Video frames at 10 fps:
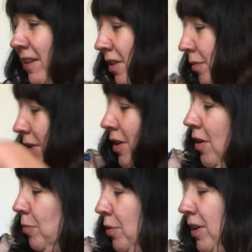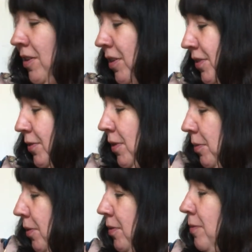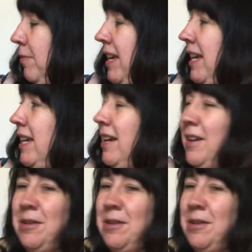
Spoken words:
And I've brought a nice storybook with me